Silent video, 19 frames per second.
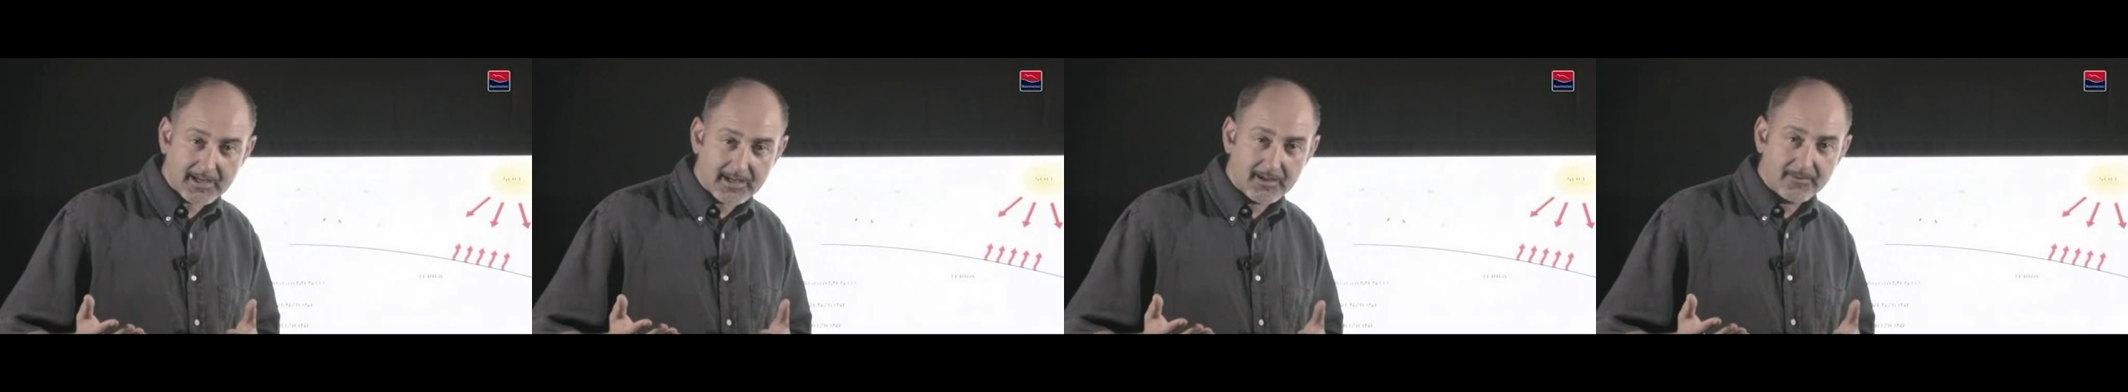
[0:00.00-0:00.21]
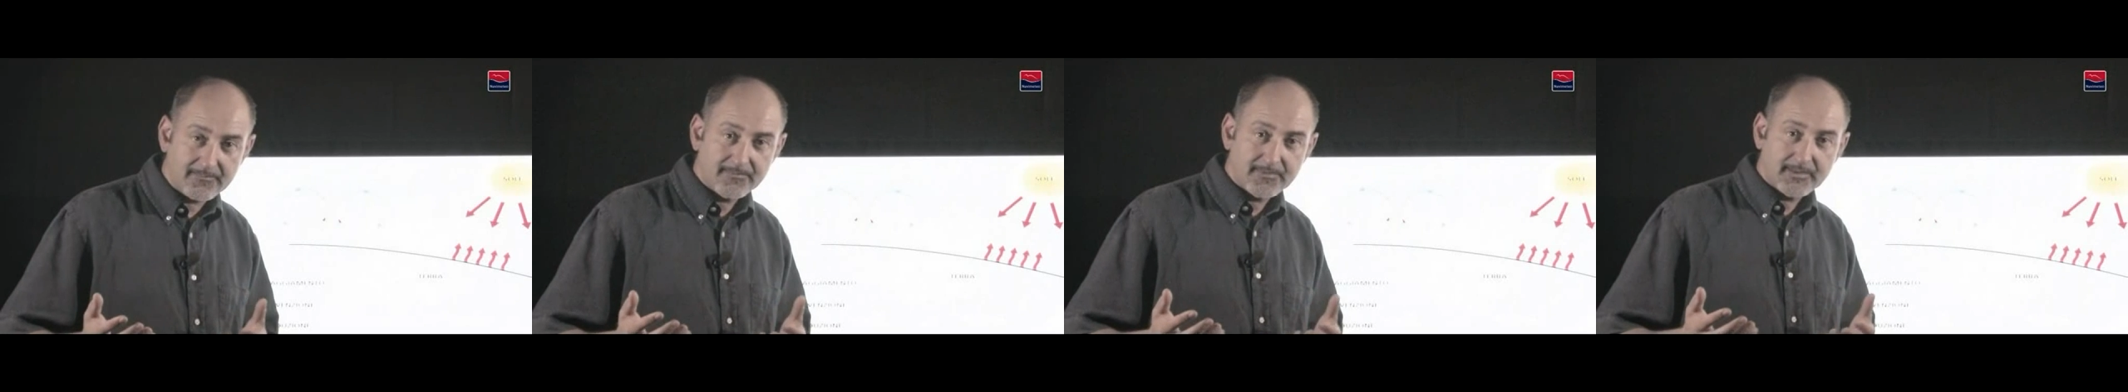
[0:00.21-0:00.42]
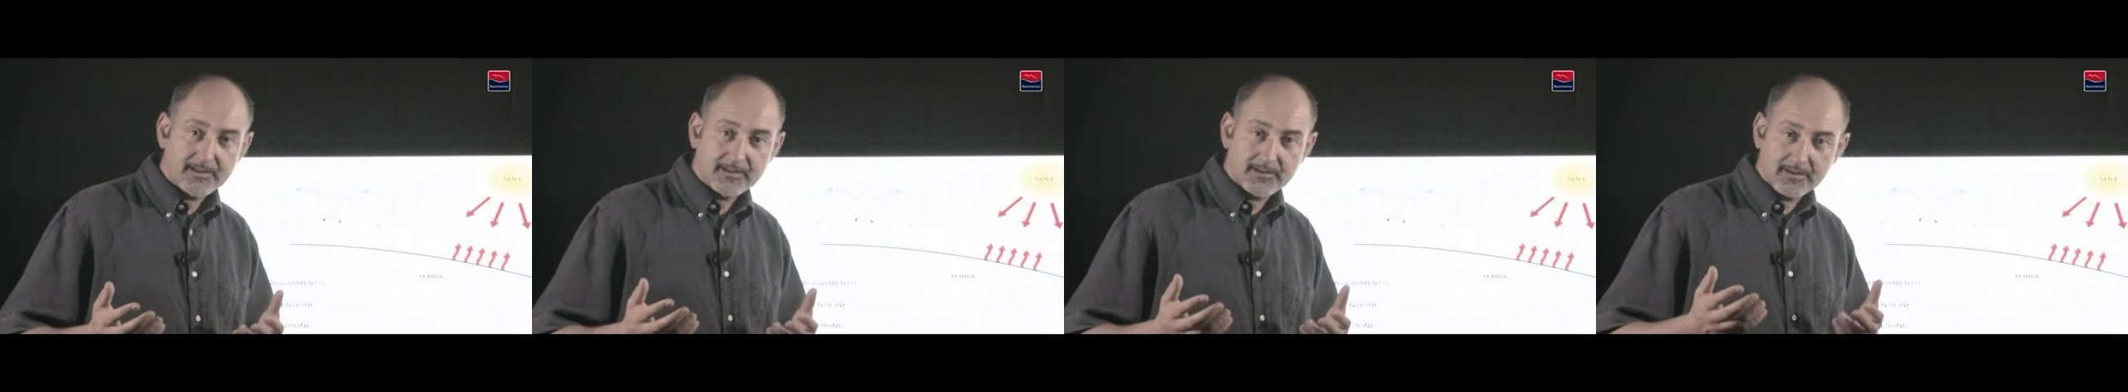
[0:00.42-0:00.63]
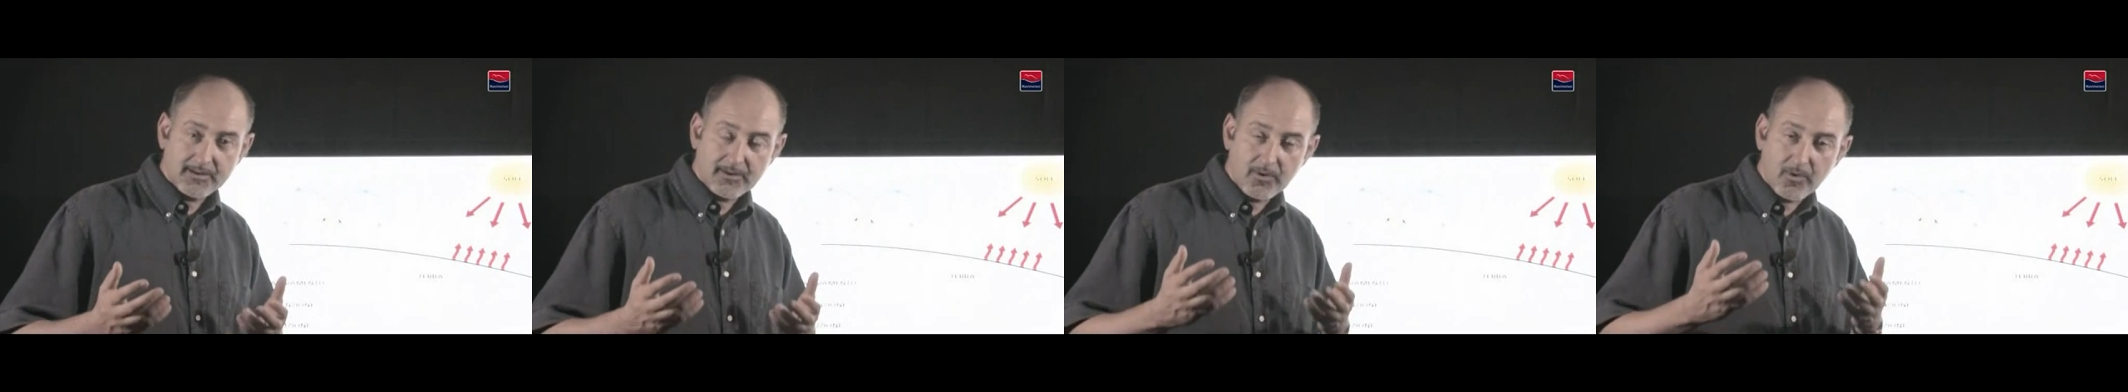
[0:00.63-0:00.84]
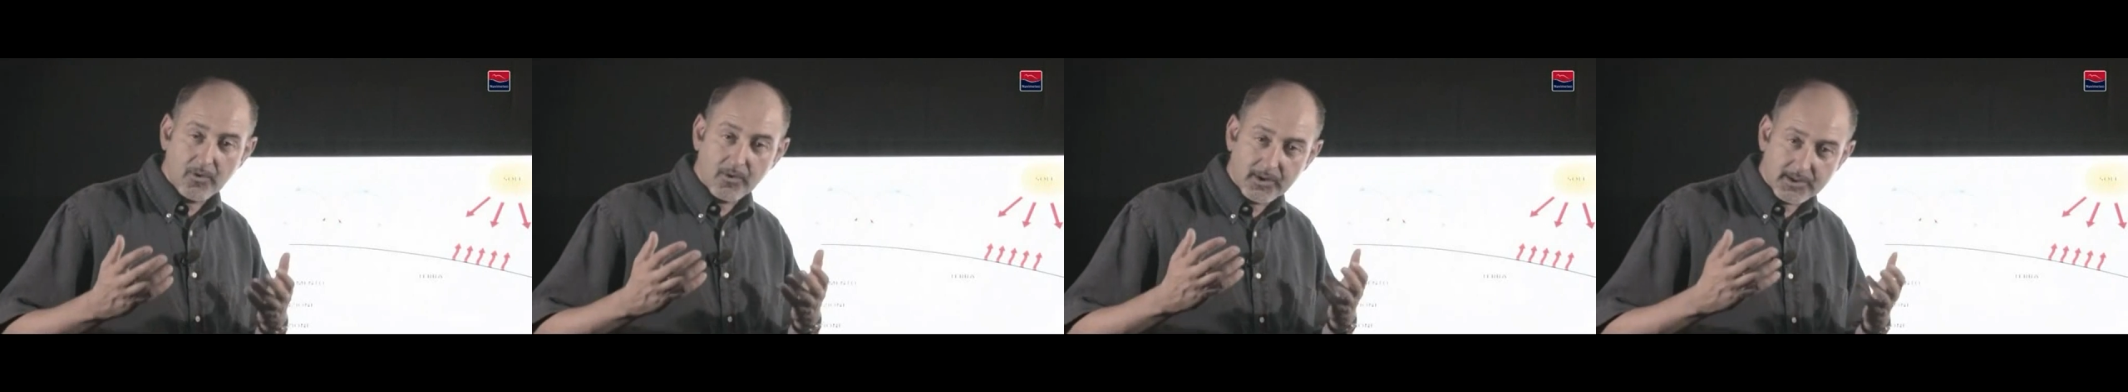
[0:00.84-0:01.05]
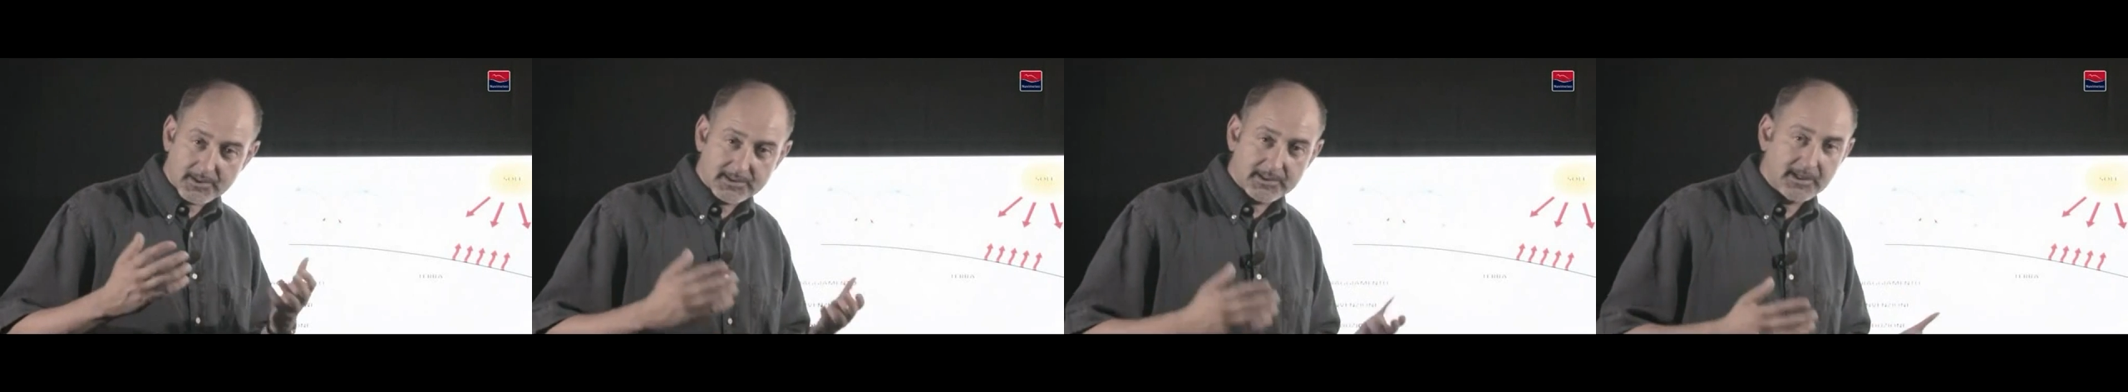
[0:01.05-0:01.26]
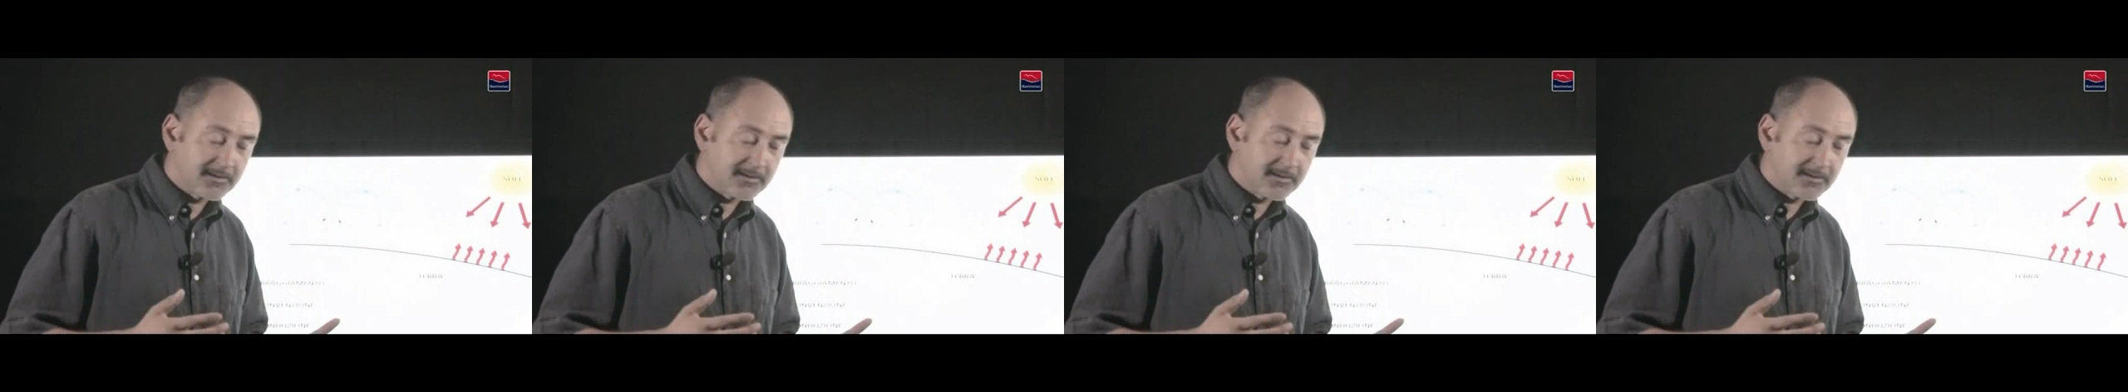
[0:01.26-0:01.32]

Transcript: absorbs the heat